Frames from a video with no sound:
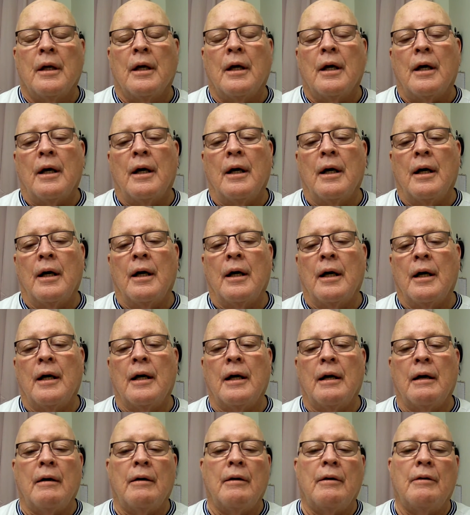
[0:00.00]

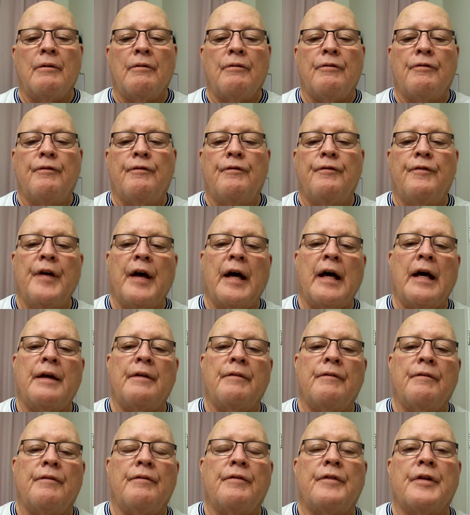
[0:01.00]
that
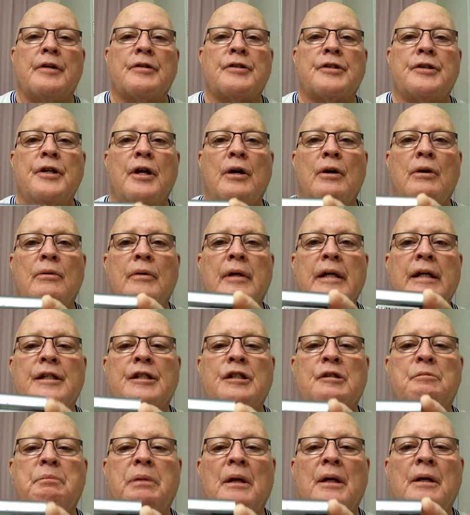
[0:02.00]
there's no
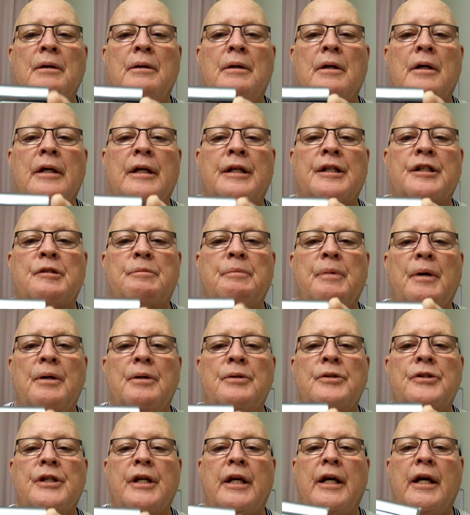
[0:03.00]

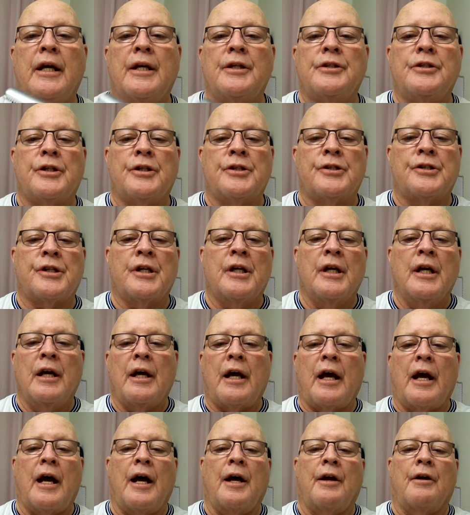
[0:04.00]
exposed edges
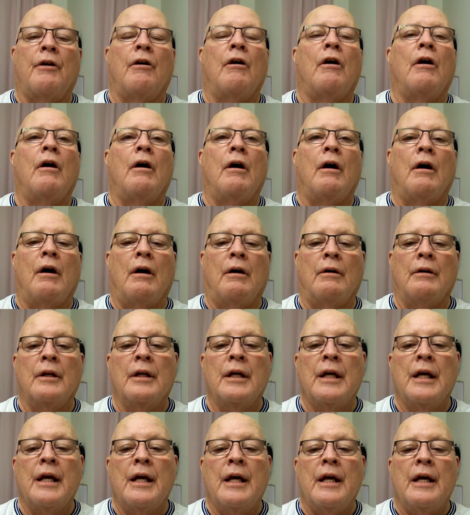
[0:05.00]
at all.
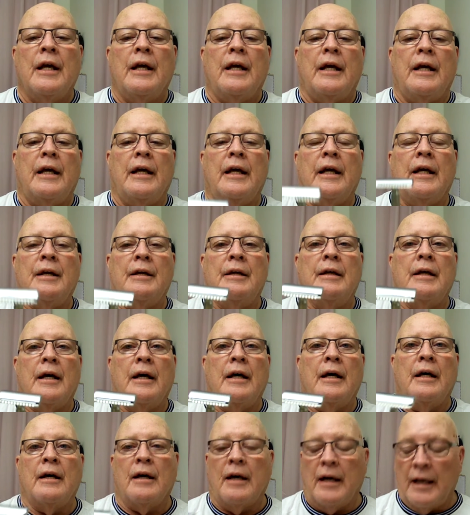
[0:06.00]
And
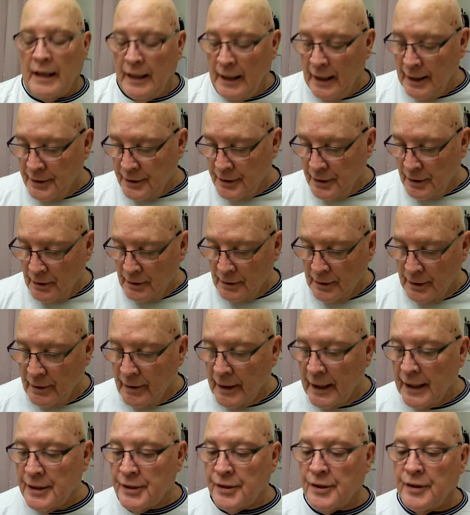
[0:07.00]
I had told
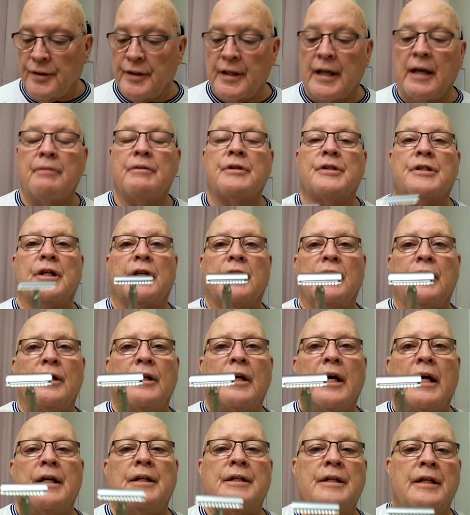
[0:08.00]
Grace that was a good
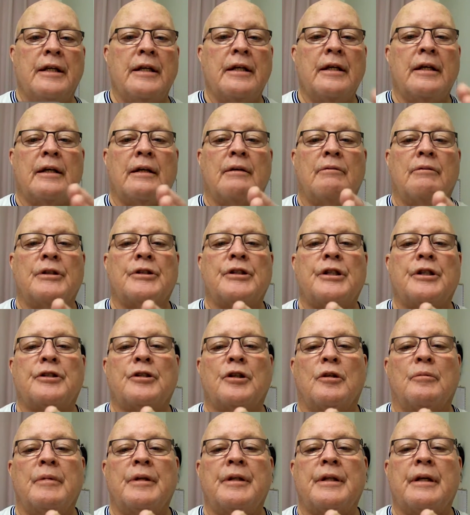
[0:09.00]
idea when she
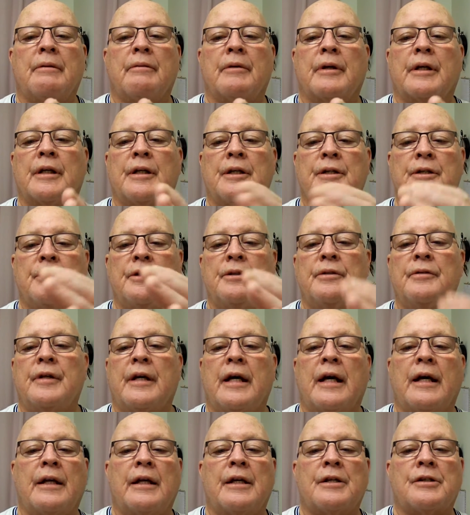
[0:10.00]
told me they were going to do
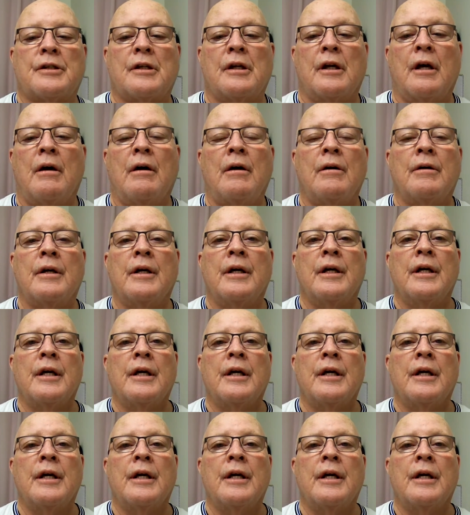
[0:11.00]
that, as long